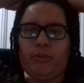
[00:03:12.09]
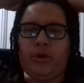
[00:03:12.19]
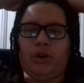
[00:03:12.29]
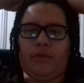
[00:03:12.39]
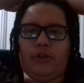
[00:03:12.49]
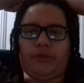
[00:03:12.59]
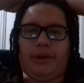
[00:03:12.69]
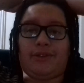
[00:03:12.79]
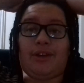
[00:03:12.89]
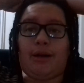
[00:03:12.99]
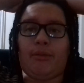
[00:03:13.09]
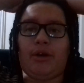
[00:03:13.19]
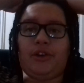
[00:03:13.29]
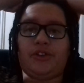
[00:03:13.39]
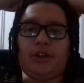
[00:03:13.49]
win off us by time
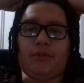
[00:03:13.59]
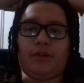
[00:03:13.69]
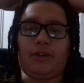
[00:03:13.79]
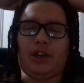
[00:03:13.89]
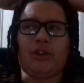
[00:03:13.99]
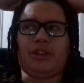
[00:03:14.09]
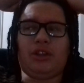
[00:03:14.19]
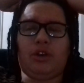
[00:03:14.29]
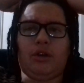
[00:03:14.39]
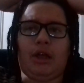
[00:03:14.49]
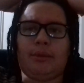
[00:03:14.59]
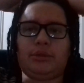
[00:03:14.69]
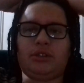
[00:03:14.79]
wasted. I don't think they do that,